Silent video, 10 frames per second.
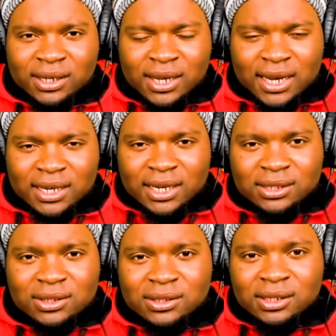and that
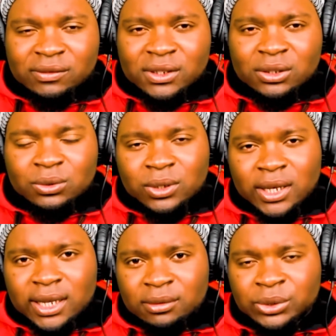doesn't even include
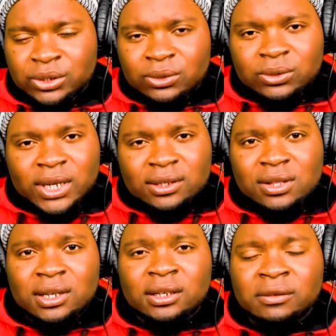labor, or that
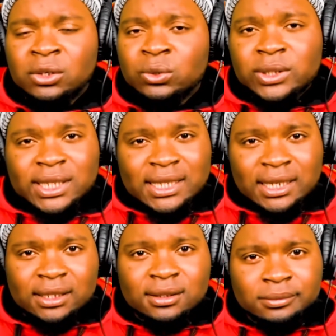doesn't even include the
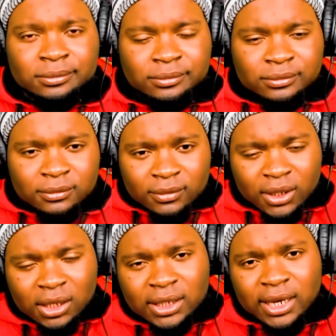kit.
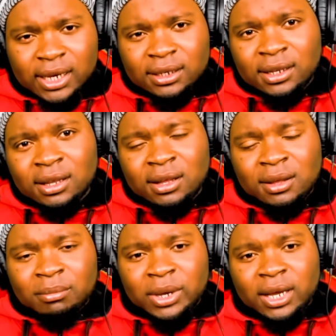Then
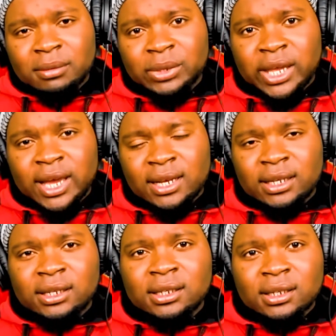my
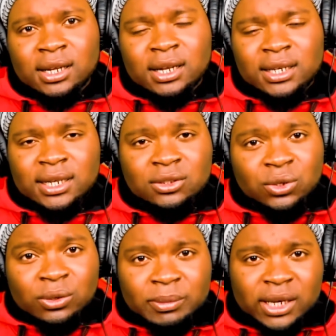mechanic that
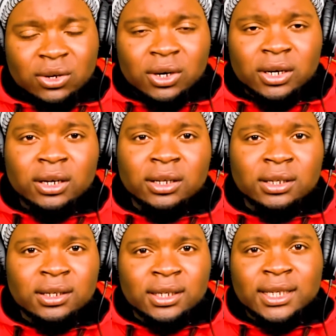tuned my car,
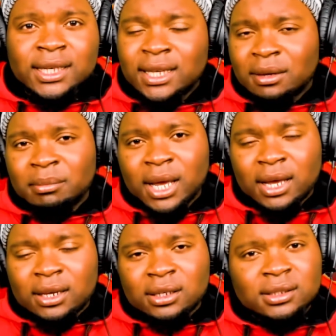he came
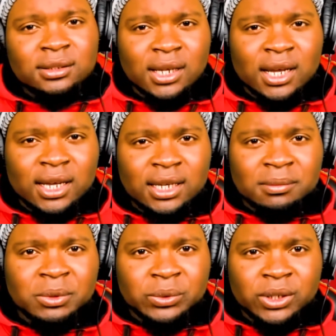back, hit
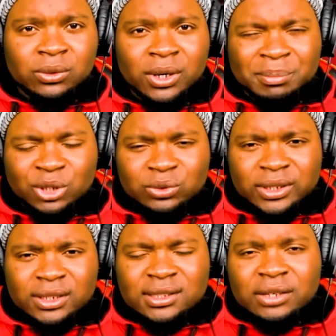me with a quote about
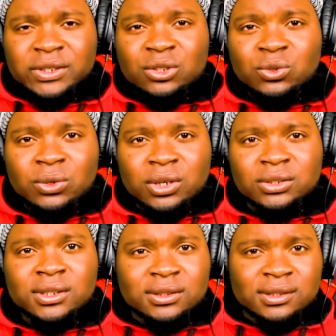
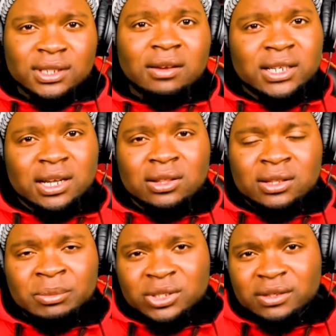$7,200, so
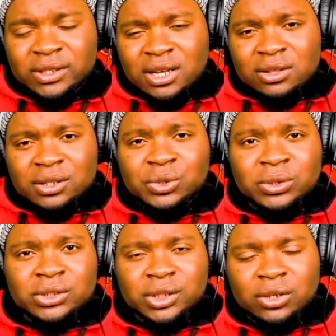about
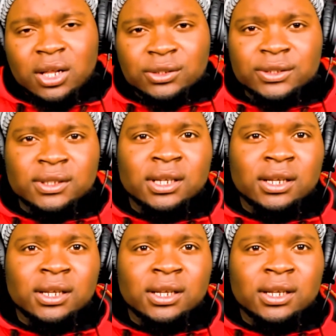$7,200.